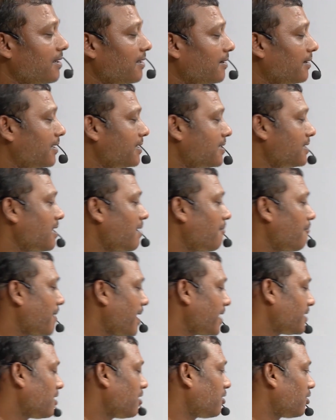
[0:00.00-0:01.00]
This is the
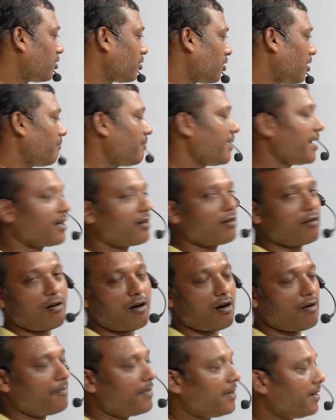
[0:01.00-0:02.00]
major drawback
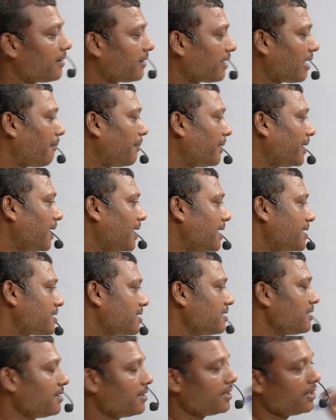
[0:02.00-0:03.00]
of capitalist
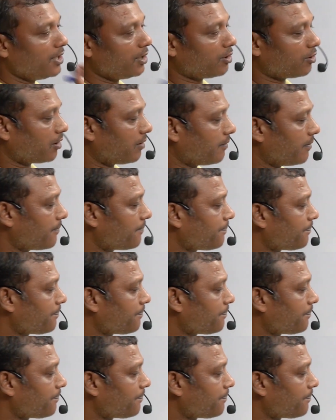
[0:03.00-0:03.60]
economy.